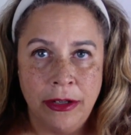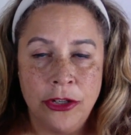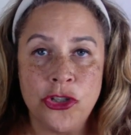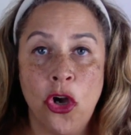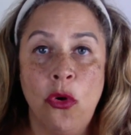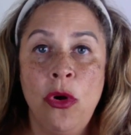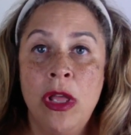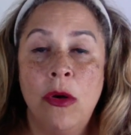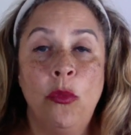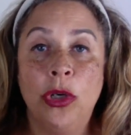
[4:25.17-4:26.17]
So
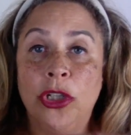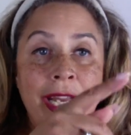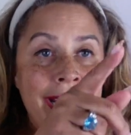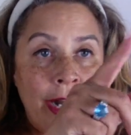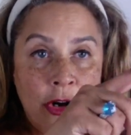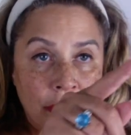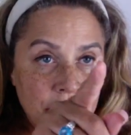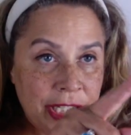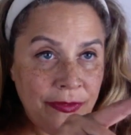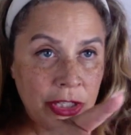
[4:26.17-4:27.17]
we're looking at all their
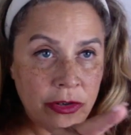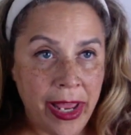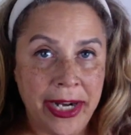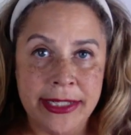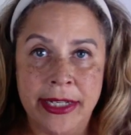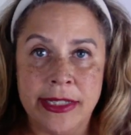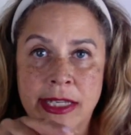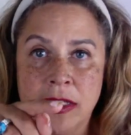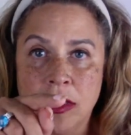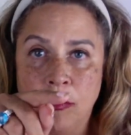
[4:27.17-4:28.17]
TV credits and it
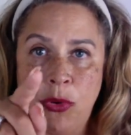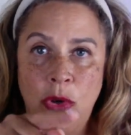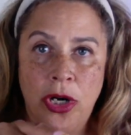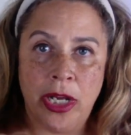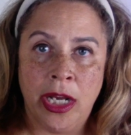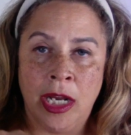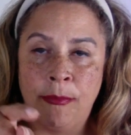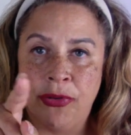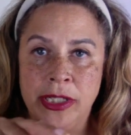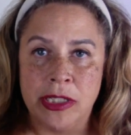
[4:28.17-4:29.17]
says supporting,
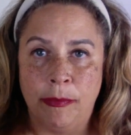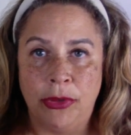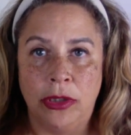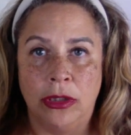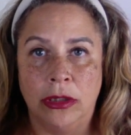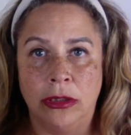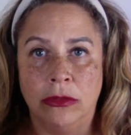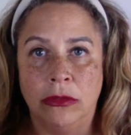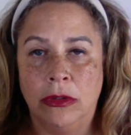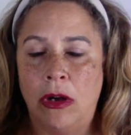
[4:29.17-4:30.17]

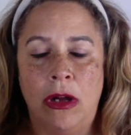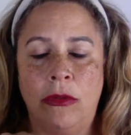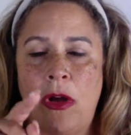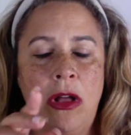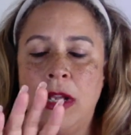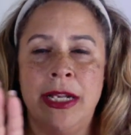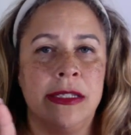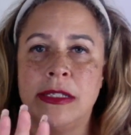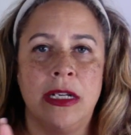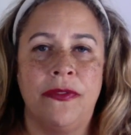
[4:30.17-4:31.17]
principal, all kinds
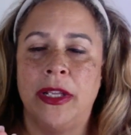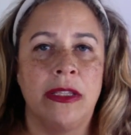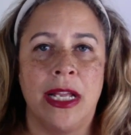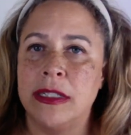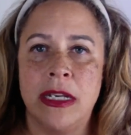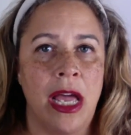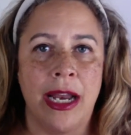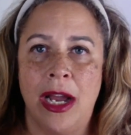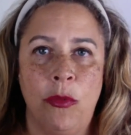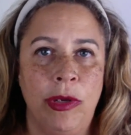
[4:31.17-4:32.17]
of stuff. That's not
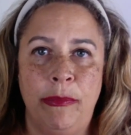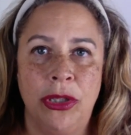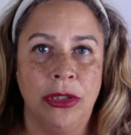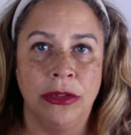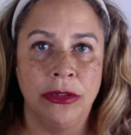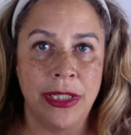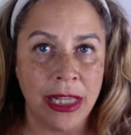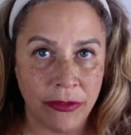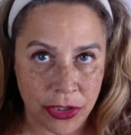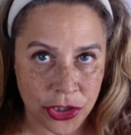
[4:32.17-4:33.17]
how we bill
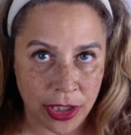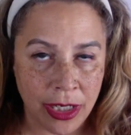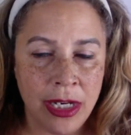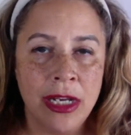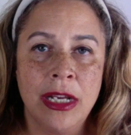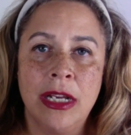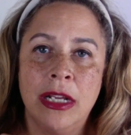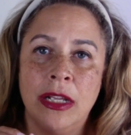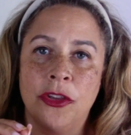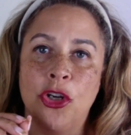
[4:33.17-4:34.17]
television.
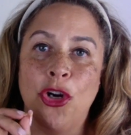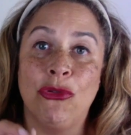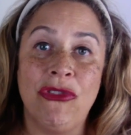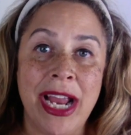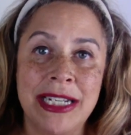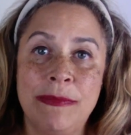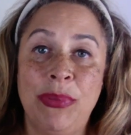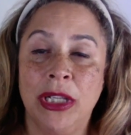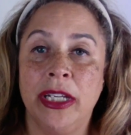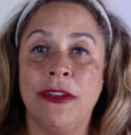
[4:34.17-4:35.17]
The correct
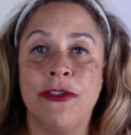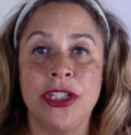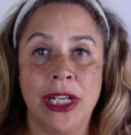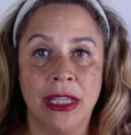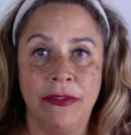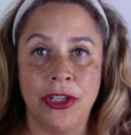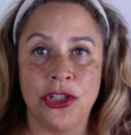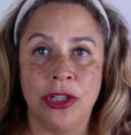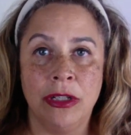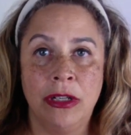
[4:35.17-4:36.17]
billing for
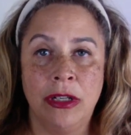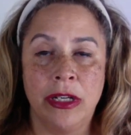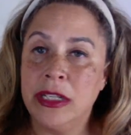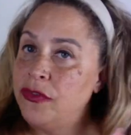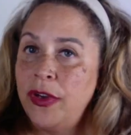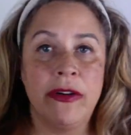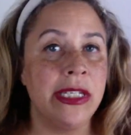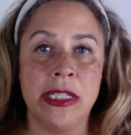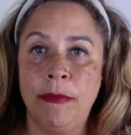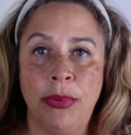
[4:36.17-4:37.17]
television is very
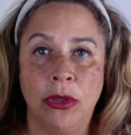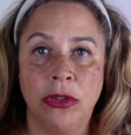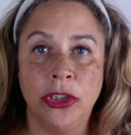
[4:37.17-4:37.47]
simple.